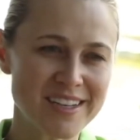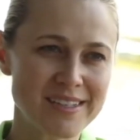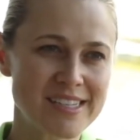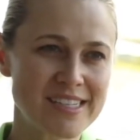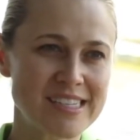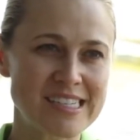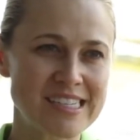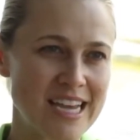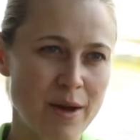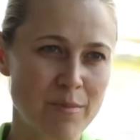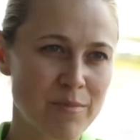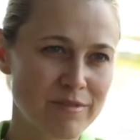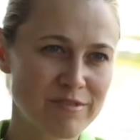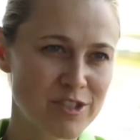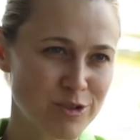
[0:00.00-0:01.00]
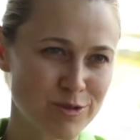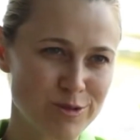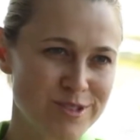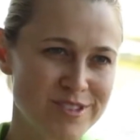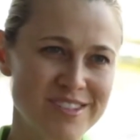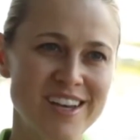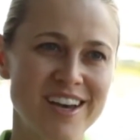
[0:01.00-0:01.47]
Angle has had a
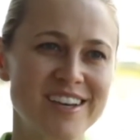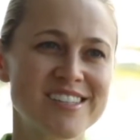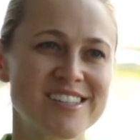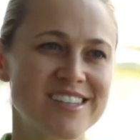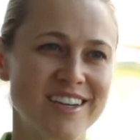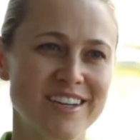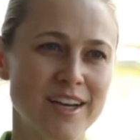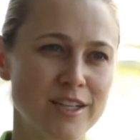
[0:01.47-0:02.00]
unique journey in the STEM